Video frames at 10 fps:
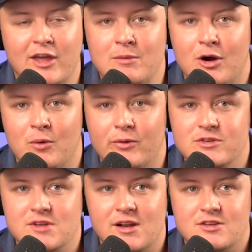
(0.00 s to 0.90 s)
about real
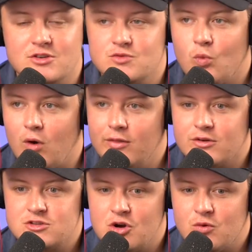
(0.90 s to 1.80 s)
estate is
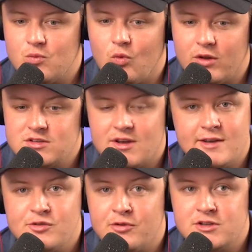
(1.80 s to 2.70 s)
there's no one
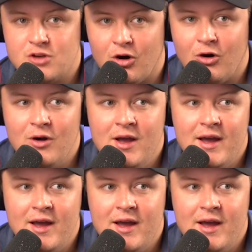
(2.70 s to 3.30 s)
size fits all,